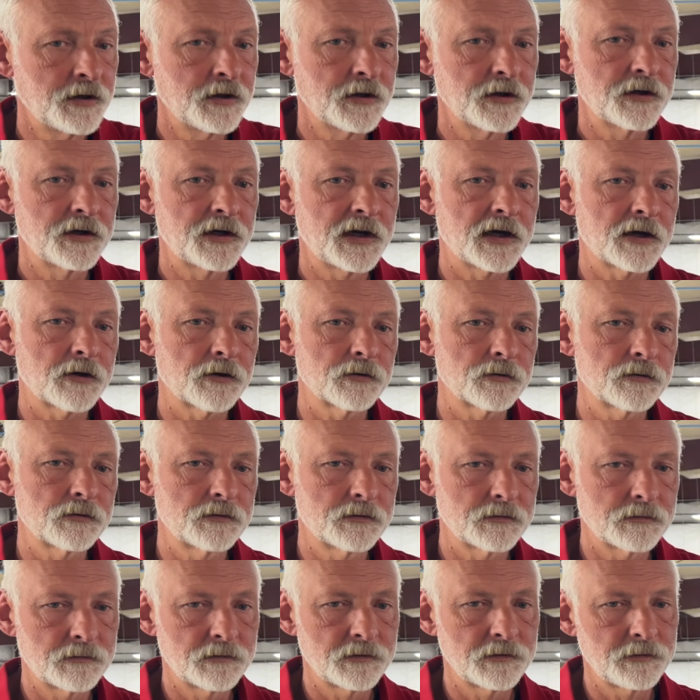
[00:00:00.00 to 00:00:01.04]
Now,
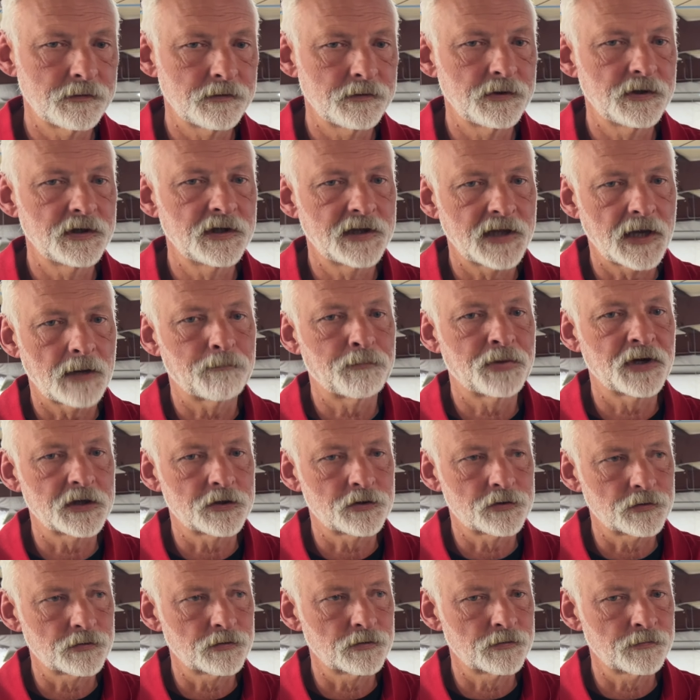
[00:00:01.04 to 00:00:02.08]
in that
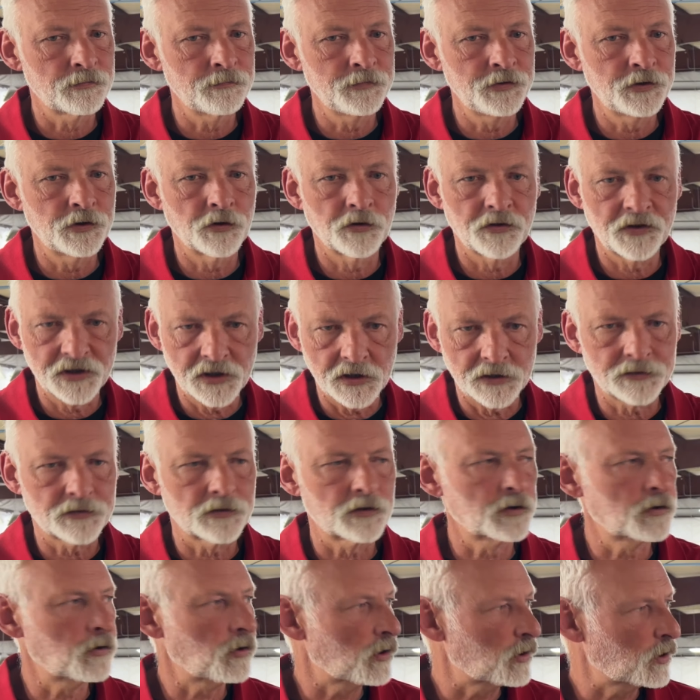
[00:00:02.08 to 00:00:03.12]
picture, you know, the guts of the
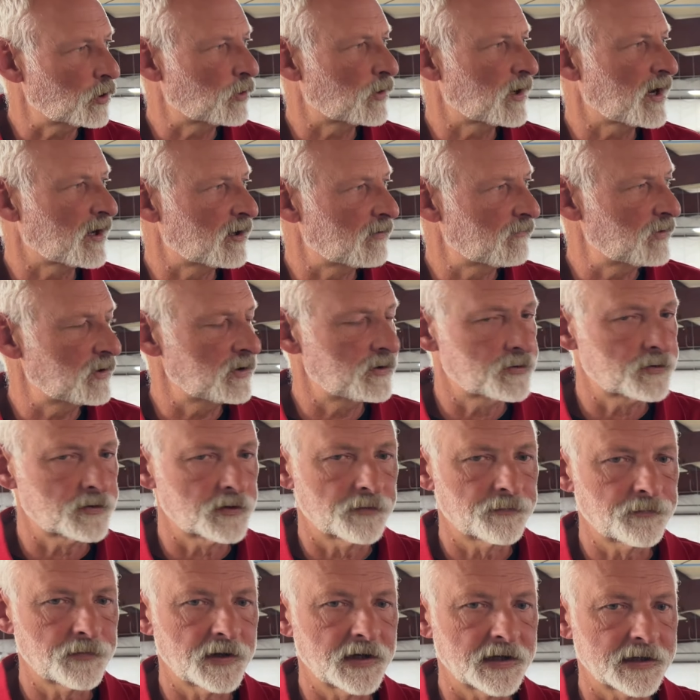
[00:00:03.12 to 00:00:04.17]
car are out of it and
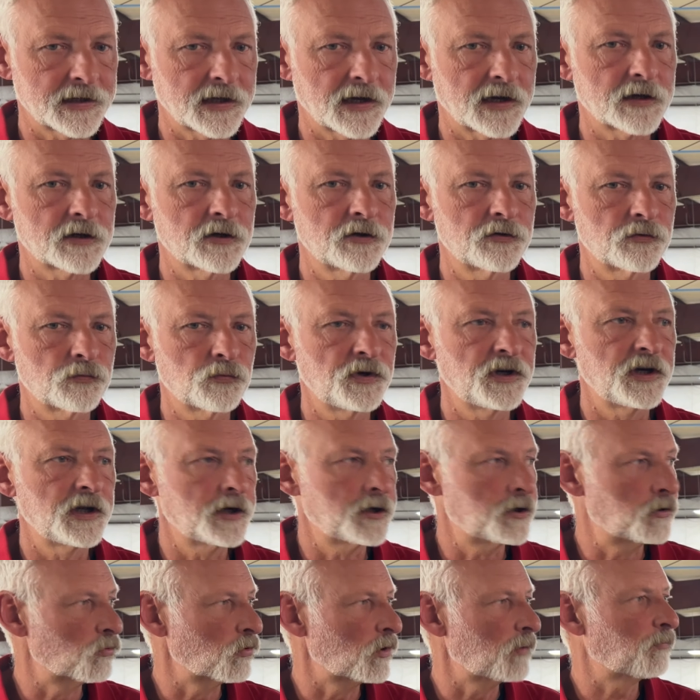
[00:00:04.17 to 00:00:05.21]
stuff like that because we need
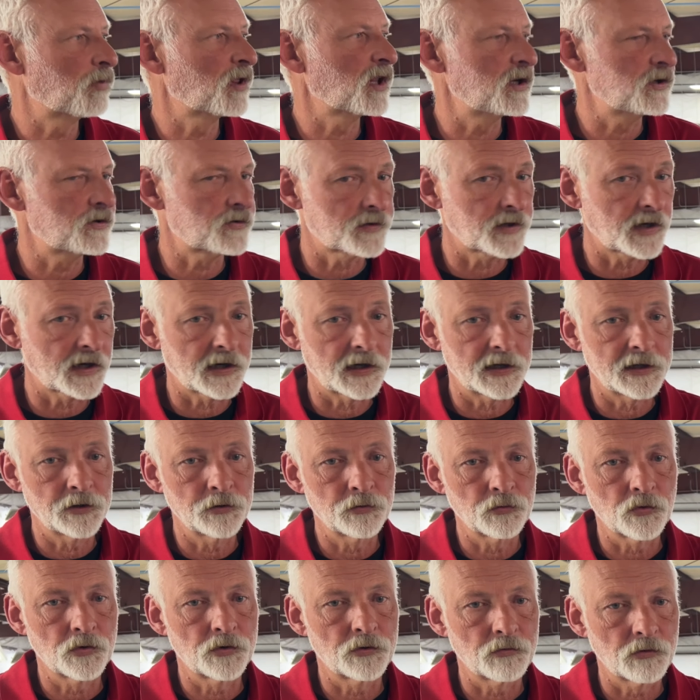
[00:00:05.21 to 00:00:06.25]
to replace that. And in
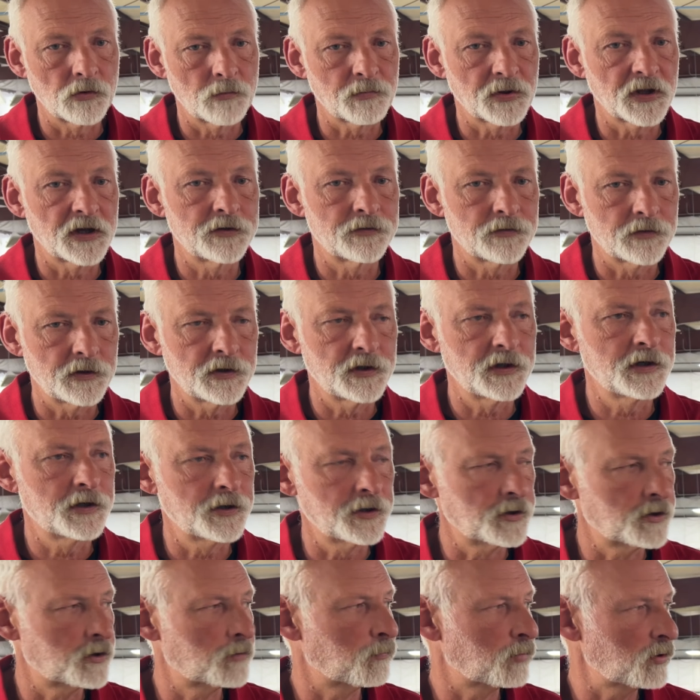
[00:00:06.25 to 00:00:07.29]
order to replace it, you need to
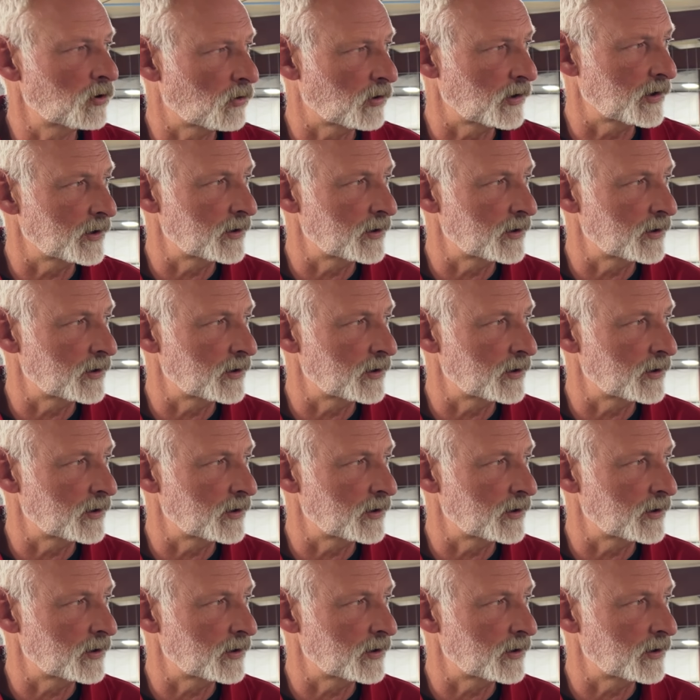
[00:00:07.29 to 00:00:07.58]
deploy it.